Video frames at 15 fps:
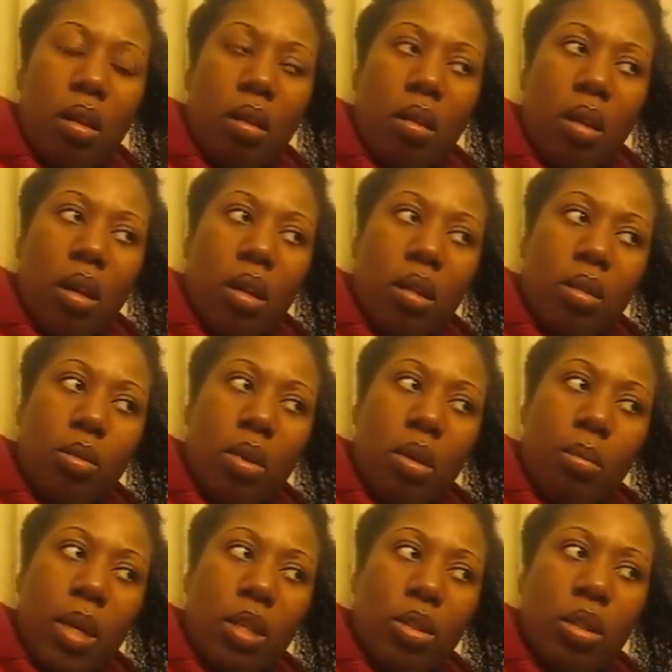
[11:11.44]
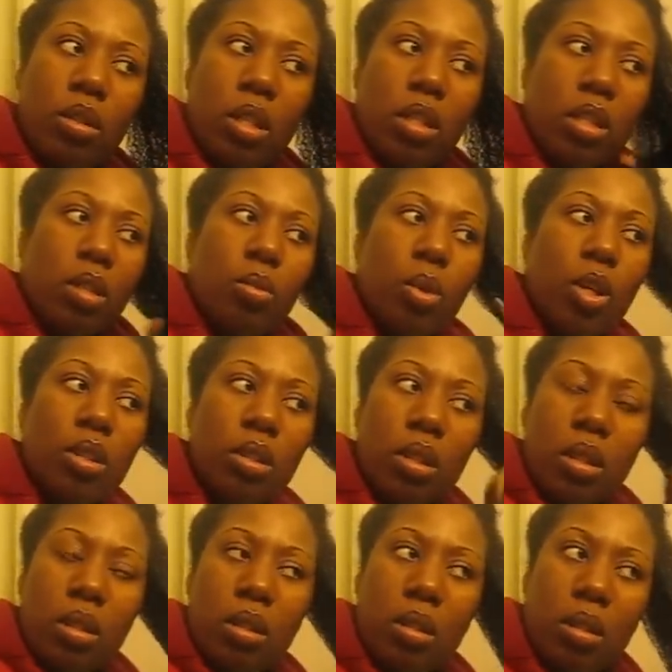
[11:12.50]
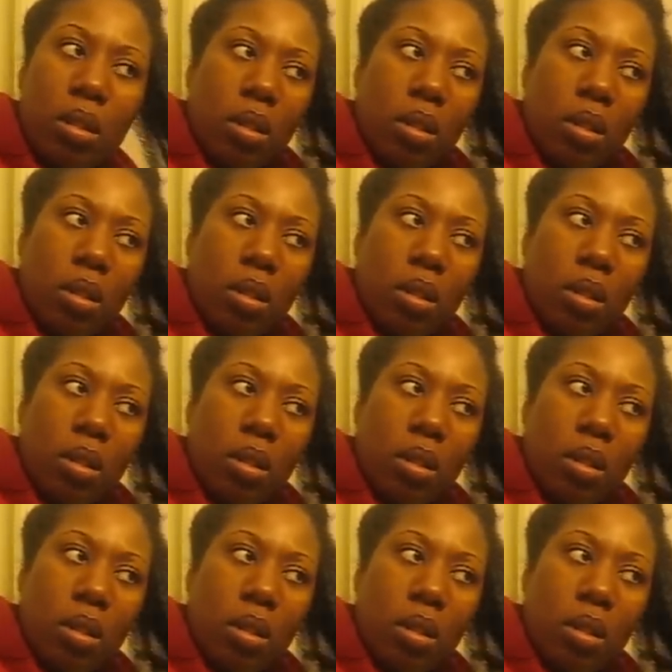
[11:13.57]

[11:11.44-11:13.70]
Okay, I just want to make sure this is worked in.